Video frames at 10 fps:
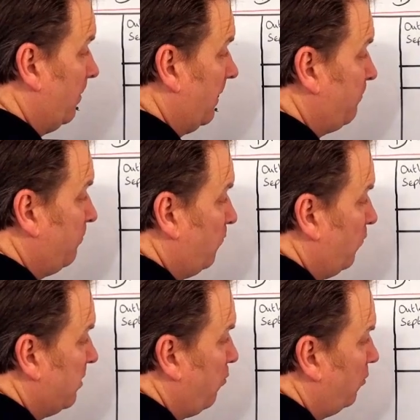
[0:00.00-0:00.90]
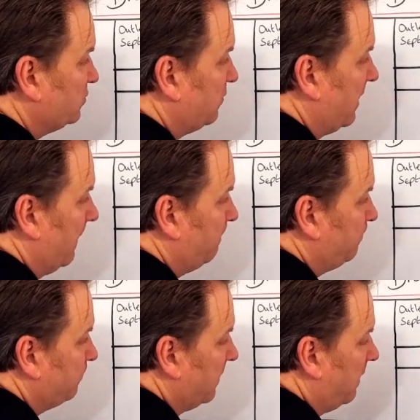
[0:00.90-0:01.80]
hole up with water again.
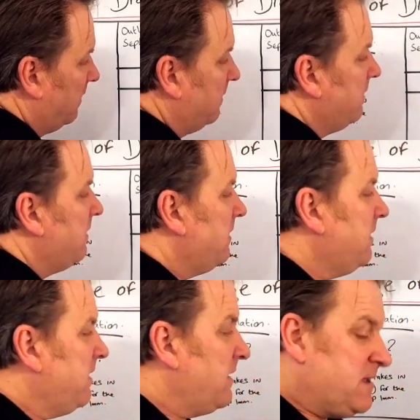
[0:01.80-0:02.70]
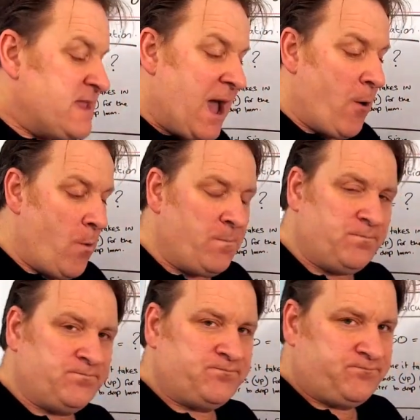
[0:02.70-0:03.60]
Now,
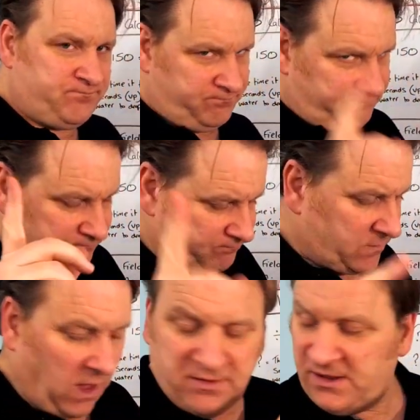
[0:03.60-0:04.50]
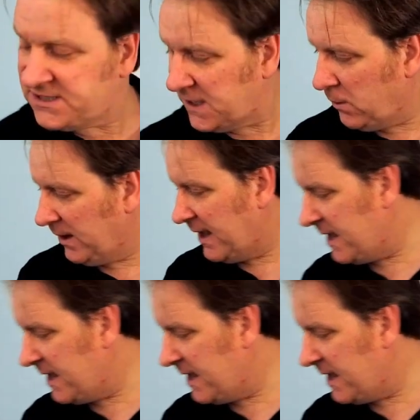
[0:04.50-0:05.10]
this hole